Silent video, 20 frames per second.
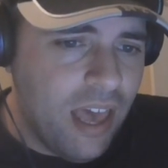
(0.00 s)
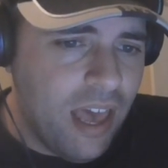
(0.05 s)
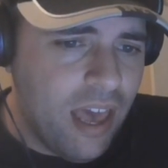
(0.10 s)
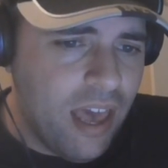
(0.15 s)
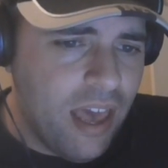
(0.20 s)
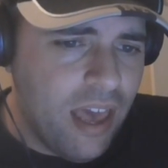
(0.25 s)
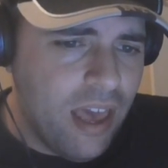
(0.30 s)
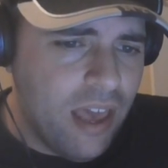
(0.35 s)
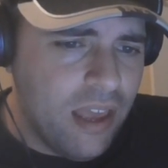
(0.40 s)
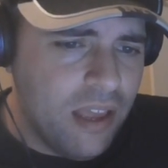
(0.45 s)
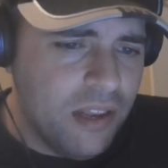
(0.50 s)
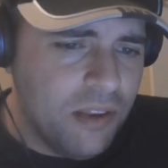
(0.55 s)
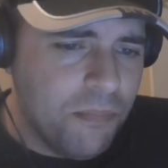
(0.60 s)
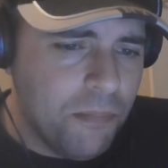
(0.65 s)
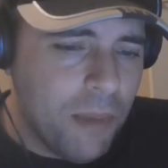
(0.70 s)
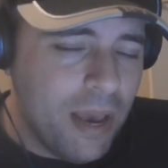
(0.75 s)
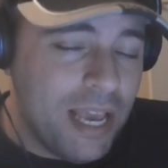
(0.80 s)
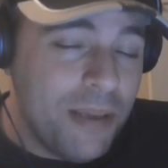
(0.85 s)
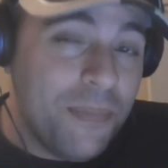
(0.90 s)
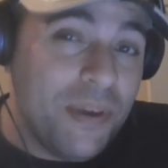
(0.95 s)
And
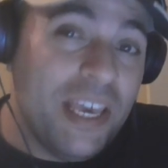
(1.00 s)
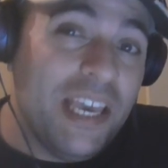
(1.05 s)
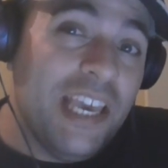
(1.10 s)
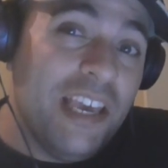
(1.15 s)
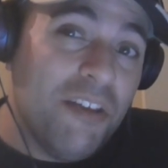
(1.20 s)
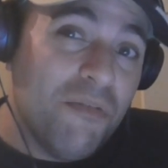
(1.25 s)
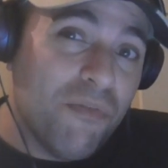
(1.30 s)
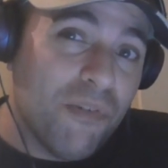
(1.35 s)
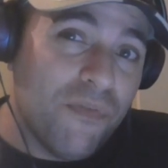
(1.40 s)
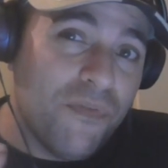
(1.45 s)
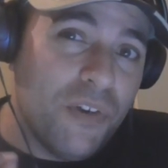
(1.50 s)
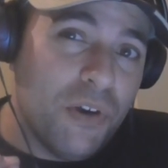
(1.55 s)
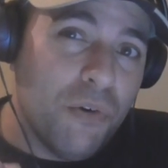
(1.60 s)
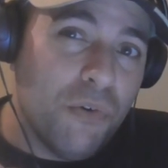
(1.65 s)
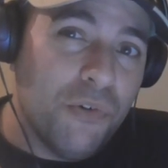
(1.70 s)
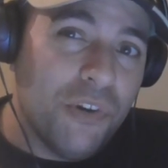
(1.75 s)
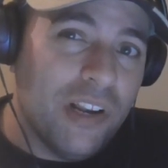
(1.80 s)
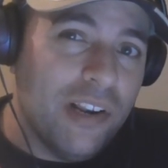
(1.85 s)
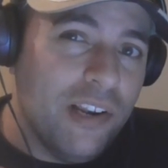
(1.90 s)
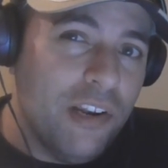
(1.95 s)
maybe it
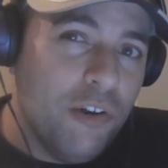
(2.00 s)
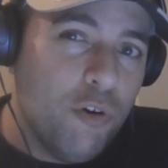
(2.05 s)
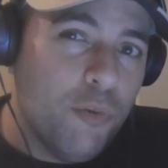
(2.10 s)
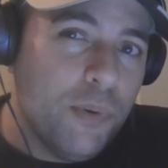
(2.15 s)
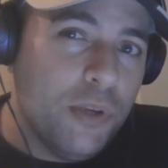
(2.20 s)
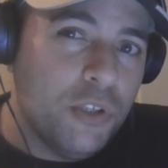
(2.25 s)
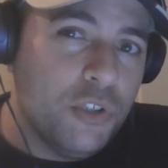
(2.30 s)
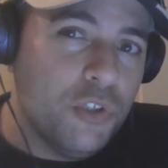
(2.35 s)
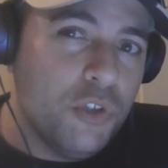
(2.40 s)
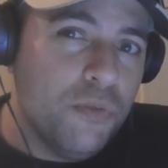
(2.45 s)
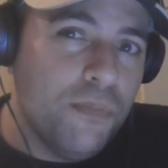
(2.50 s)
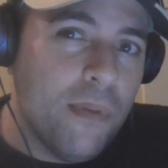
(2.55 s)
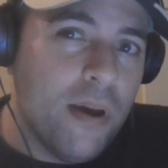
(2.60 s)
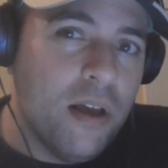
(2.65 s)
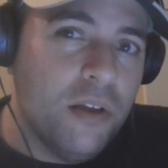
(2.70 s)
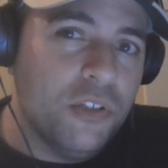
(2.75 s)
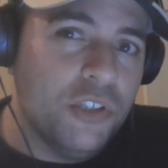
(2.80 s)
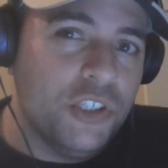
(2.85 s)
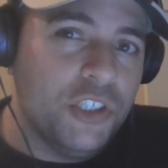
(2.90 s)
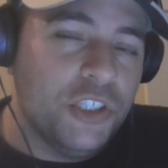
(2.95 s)
revealed a little bit too
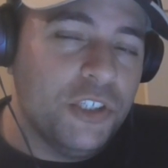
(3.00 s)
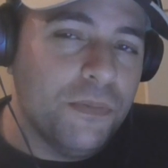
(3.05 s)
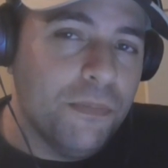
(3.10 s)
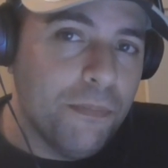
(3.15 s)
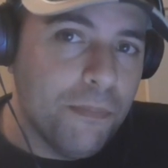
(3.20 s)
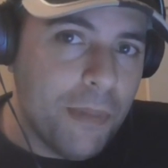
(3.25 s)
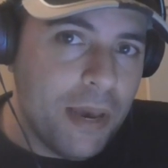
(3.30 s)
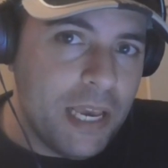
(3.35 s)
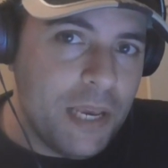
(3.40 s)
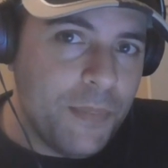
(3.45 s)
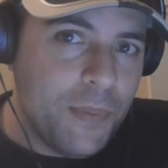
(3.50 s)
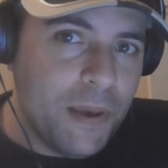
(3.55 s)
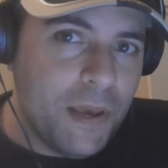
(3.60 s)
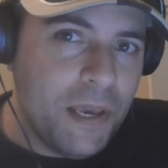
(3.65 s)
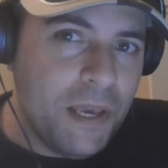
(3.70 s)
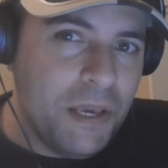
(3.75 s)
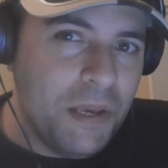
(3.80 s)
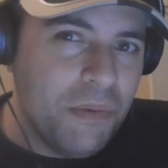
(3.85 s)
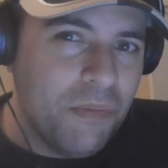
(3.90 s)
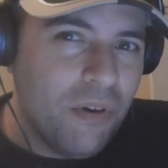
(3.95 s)
much.
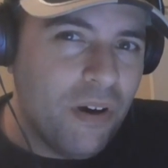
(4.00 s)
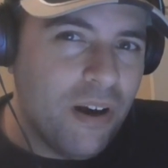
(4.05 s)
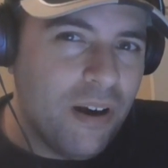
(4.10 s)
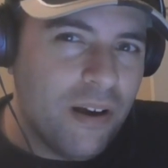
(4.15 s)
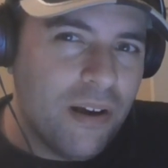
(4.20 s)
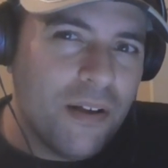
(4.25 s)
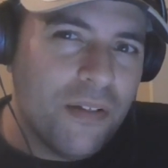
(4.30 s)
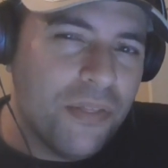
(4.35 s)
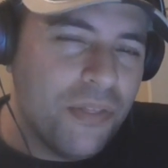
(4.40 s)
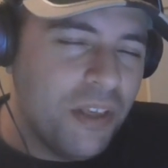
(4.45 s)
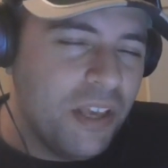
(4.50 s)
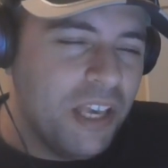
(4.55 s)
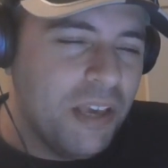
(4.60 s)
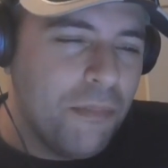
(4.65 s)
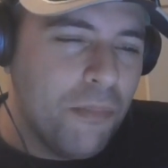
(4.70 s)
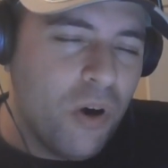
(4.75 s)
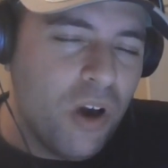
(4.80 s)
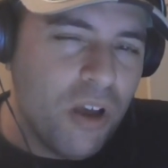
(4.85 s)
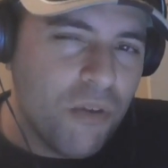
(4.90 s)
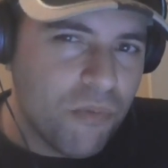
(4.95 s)
Maybe. I think
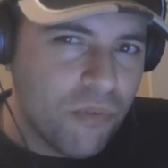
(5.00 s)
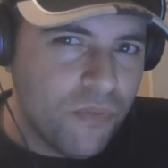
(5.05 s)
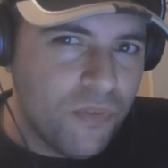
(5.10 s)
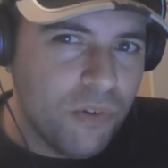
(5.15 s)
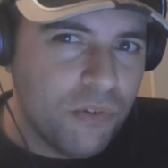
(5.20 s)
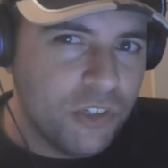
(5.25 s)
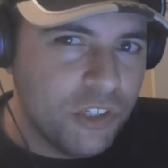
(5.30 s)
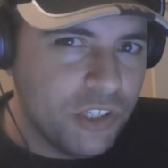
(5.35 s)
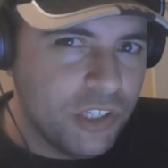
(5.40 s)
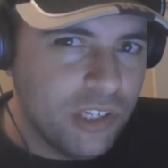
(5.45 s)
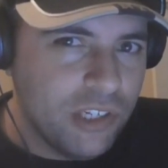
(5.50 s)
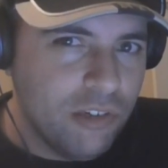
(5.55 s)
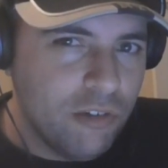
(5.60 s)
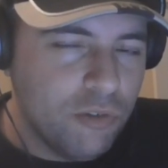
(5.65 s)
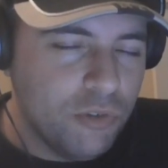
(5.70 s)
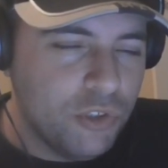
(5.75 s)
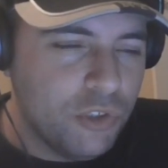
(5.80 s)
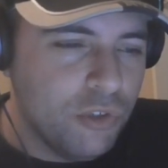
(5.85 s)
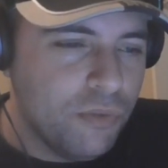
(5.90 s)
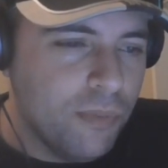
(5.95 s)
it might have revealed just a
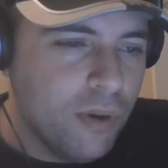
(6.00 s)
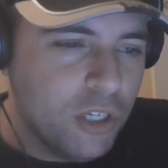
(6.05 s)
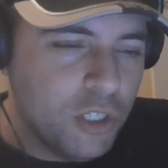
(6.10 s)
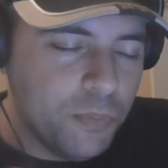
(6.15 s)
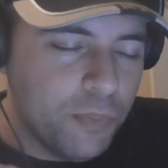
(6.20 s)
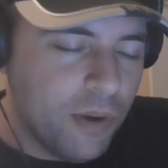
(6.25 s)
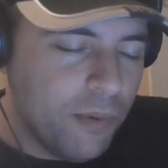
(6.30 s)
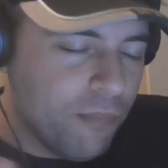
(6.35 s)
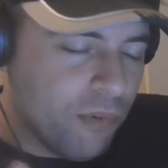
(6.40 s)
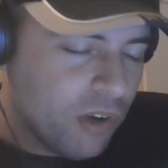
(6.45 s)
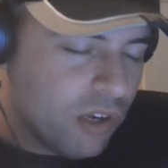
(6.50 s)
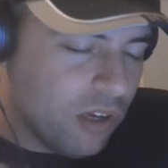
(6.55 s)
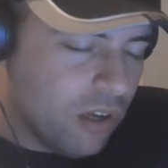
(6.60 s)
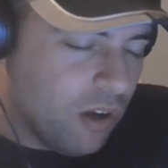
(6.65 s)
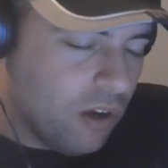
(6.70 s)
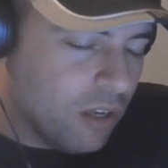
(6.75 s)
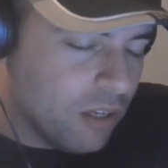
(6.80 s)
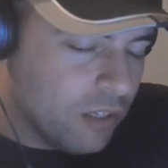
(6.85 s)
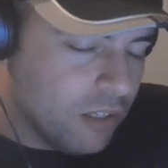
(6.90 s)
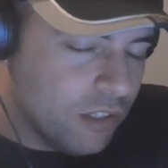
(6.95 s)
little too much. But
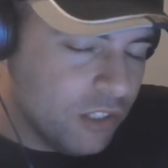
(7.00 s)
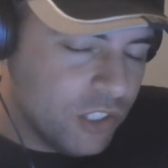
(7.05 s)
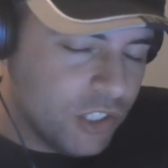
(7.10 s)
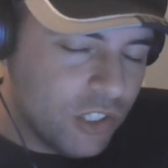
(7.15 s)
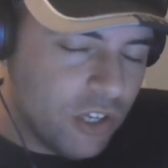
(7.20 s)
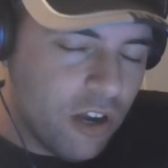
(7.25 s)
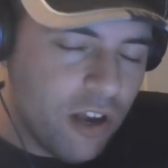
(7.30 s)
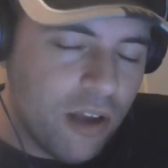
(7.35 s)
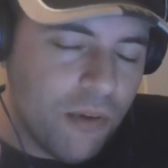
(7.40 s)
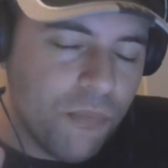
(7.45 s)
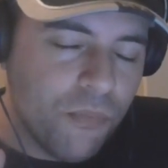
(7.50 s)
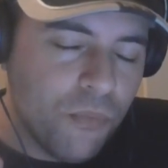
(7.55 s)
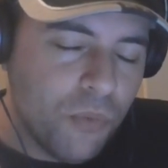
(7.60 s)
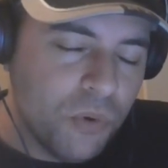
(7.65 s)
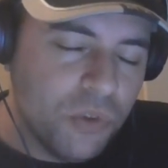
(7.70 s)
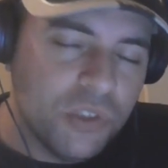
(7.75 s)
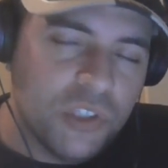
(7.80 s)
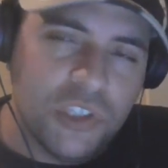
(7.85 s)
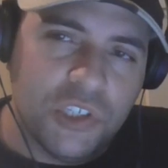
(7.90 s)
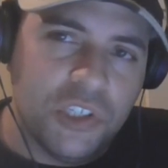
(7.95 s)
regardless,
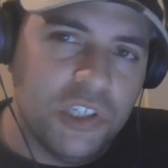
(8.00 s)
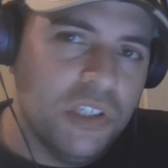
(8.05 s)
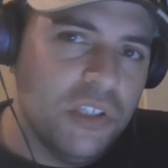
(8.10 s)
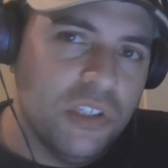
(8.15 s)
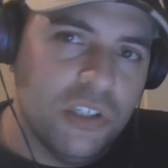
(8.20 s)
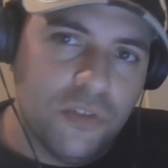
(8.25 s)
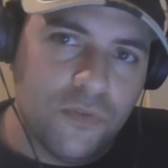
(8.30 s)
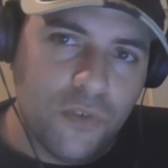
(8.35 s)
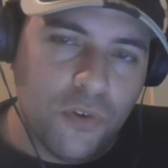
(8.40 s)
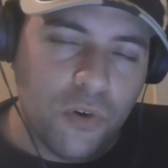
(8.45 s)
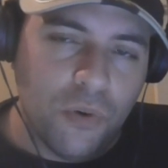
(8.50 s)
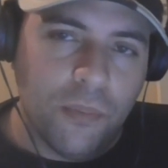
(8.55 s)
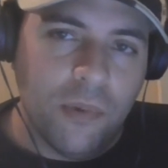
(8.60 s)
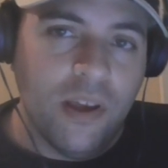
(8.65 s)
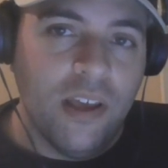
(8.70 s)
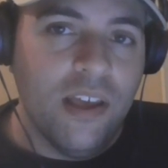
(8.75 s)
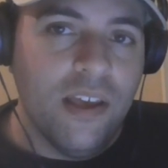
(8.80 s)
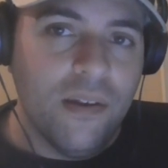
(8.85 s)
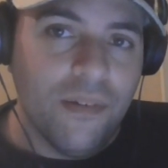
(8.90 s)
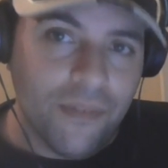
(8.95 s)
I want to see this film
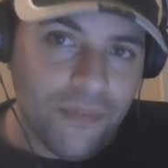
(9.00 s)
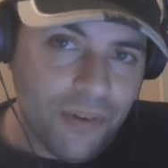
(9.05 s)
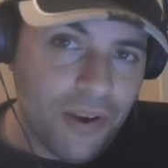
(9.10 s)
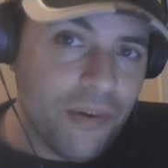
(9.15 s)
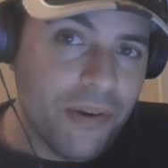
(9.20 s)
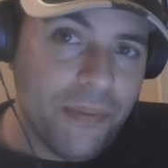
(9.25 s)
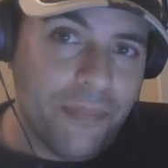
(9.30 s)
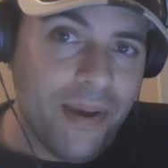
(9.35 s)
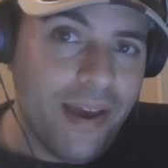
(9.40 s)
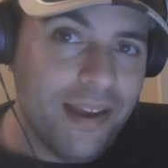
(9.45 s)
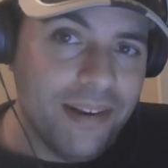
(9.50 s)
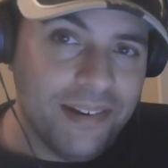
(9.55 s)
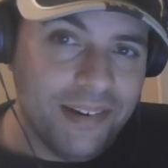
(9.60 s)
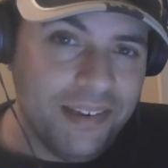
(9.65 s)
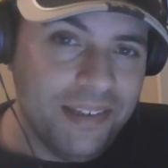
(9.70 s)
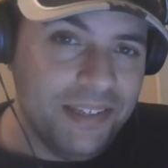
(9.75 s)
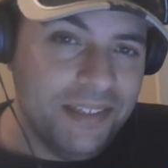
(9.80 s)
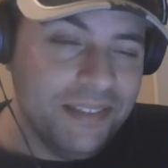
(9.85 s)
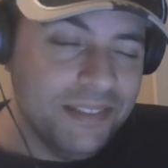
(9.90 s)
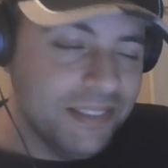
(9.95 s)
very badly.
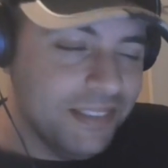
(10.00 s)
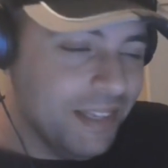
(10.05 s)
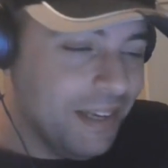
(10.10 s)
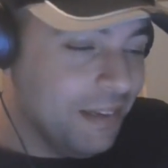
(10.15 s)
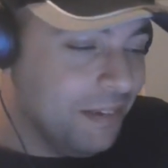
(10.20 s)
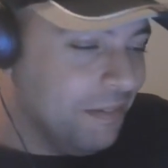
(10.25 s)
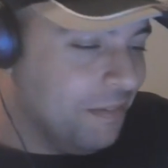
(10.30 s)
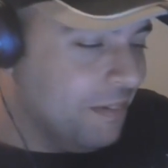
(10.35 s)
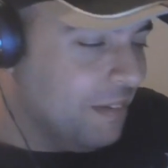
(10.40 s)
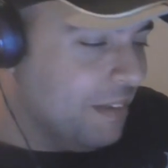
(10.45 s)
So,